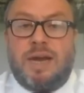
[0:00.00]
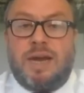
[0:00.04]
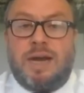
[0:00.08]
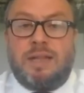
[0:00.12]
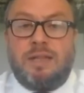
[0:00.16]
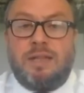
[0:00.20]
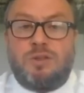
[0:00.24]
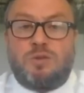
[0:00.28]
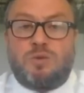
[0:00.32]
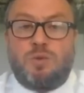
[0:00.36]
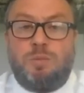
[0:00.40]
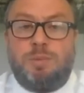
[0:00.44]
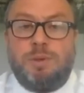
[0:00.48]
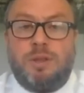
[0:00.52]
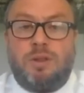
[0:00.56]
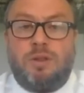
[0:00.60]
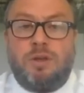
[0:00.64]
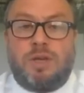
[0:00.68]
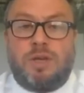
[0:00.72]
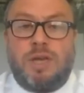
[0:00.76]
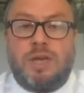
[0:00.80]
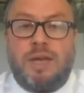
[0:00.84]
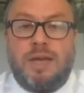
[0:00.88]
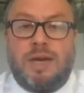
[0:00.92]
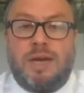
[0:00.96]
Alex will be
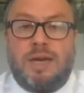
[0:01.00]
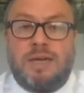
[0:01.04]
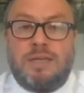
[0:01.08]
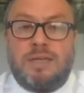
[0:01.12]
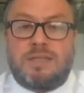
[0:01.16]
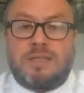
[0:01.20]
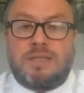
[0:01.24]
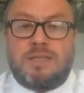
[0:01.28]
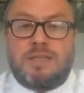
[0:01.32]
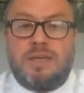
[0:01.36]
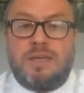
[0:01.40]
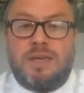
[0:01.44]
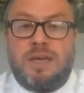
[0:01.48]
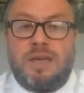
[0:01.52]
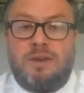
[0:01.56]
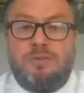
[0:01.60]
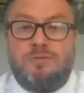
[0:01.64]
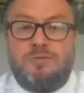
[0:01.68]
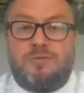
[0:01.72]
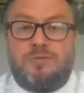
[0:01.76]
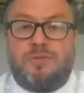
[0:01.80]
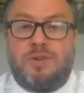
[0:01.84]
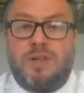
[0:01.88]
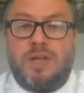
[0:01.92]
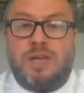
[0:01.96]
looking at
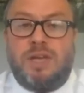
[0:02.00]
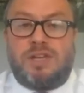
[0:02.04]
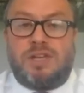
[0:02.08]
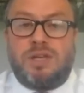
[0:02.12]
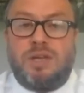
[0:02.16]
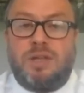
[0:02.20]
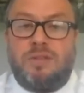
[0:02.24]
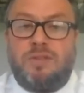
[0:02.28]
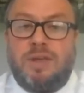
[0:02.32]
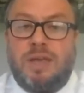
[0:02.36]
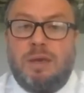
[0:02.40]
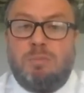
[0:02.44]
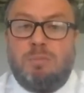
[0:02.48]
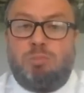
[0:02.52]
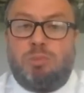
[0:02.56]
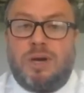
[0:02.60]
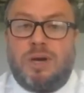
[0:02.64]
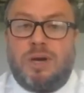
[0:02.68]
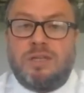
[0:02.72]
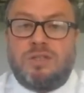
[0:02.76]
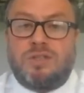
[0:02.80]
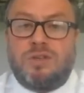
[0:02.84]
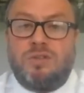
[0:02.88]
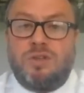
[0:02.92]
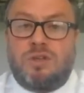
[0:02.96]
inflation and the
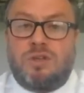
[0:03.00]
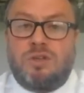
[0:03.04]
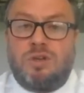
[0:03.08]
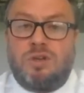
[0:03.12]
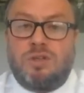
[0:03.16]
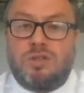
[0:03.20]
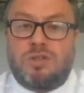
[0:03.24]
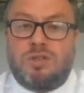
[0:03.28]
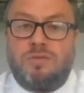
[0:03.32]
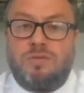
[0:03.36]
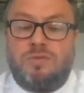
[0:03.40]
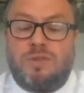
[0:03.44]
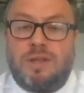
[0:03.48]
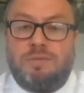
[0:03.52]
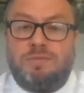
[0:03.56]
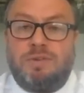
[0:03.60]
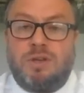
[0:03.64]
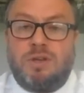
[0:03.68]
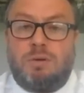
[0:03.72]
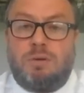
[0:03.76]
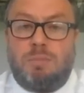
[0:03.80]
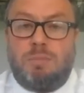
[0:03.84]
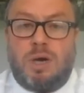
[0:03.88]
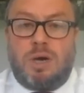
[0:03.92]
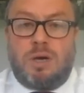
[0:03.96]
impact on the cost of living
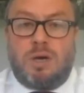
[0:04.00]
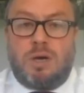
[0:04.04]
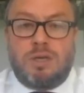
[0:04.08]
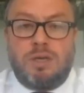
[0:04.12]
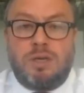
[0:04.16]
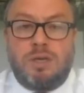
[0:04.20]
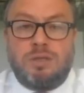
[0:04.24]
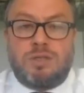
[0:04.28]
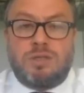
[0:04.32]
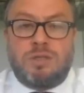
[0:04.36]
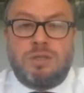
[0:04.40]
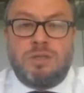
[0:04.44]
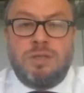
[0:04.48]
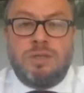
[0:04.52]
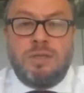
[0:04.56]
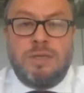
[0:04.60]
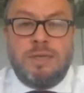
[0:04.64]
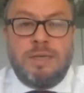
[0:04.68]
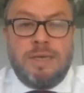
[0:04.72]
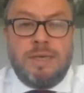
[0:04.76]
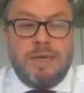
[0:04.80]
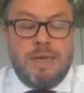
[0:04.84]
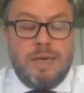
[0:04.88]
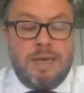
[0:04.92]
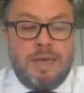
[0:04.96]
on markets,
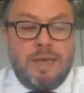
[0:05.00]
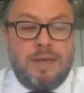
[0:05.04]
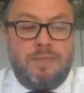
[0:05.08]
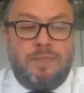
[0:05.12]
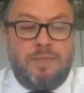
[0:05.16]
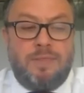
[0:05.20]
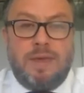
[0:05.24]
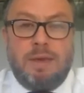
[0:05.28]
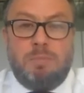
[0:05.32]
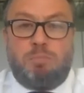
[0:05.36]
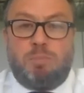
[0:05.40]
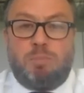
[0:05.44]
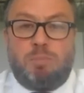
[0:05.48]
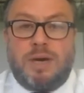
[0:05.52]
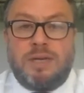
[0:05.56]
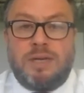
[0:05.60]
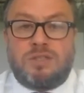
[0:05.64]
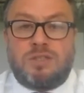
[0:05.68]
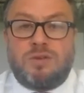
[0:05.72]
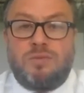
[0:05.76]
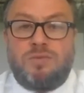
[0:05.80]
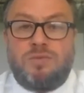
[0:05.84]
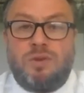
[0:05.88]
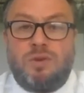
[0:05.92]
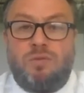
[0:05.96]
the impact
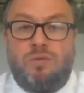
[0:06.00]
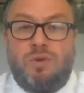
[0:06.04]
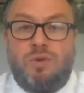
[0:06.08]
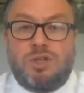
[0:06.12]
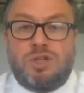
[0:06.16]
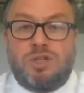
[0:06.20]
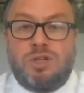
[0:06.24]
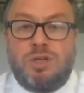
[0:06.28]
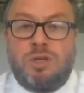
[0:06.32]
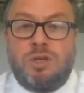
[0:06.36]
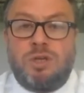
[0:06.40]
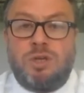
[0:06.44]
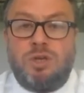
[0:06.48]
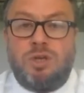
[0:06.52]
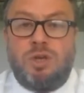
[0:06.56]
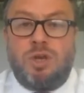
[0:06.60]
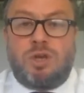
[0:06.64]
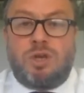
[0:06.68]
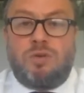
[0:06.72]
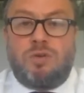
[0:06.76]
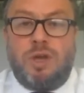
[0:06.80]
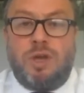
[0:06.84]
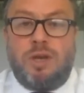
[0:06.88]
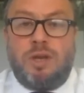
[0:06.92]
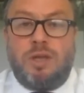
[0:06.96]
of the
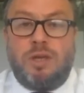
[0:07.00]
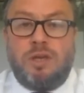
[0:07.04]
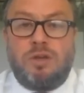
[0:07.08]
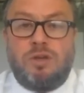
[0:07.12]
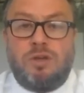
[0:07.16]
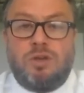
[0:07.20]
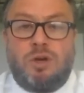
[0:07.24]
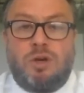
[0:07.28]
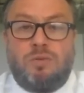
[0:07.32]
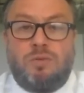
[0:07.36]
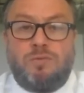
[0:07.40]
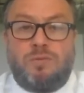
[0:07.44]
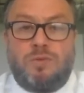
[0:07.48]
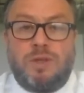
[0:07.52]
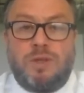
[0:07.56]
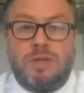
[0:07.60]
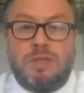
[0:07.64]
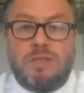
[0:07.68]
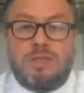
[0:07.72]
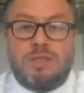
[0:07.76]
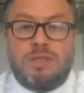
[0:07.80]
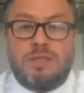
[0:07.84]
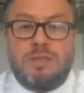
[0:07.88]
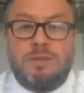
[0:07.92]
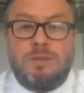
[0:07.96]
Russia-Ukrainian conflict.
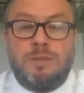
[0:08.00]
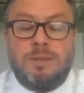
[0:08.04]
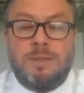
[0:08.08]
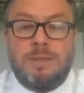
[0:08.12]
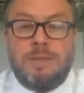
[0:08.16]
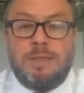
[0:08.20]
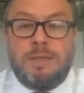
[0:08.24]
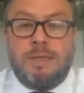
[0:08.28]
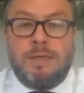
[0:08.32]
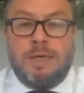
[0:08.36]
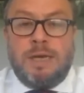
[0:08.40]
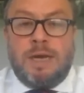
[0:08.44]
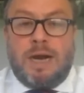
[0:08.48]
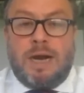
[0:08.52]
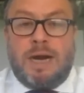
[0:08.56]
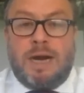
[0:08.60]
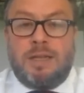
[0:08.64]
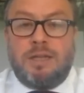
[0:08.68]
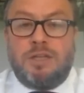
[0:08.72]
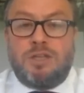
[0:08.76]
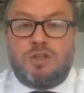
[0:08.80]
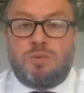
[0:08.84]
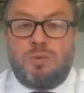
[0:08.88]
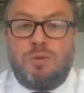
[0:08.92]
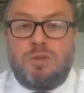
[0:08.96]

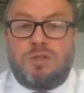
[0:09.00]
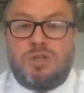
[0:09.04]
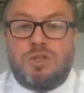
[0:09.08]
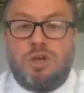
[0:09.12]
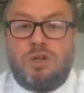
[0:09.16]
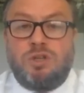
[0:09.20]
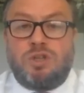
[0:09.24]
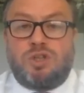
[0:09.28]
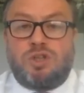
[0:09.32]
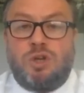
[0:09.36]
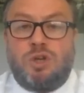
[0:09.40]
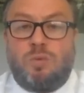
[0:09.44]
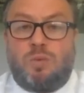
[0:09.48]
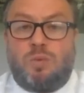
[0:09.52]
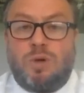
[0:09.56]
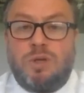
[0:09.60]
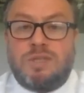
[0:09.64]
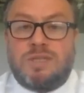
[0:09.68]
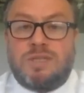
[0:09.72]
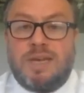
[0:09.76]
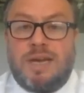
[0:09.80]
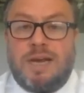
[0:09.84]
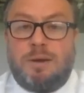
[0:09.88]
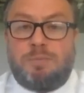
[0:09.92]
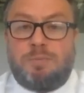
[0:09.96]
Alex will touch on what's
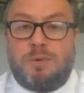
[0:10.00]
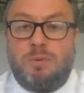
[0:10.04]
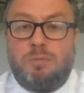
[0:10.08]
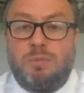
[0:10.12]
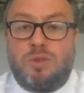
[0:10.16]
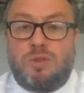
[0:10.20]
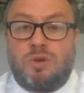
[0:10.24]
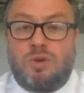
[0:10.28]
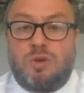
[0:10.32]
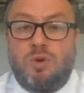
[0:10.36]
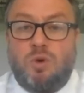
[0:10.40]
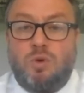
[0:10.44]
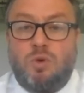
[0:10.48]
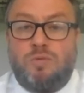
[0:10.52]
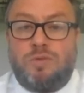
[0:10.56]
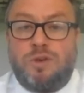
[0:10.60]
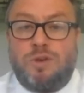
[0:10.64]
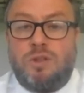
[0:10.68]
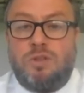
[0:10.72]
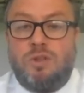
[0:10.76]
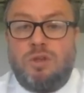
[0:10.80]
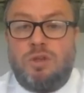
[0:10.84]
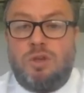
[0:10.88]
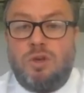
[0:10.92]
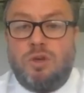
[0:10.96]
happening with COVID in the
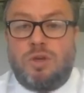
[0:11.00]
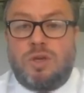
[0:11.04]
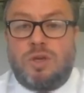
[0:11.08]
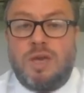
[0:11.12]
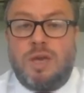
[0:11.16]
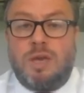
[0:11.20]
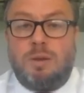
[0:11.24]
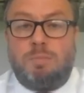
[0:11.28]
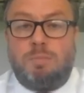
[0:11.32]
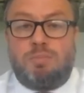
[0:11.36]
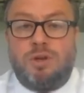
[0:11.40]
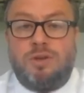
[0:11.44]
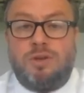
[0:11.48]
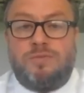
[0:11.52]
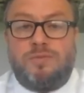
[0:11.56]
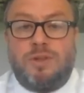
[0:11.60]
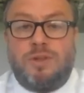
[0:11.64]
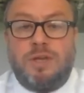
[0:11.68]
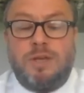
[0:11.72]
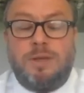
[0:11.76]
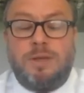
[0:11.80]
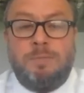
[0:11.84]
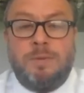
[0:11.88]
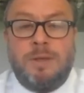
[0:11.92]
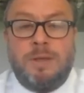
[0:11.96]
UK
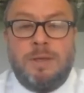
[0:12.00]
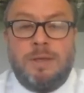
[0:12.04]
briefly,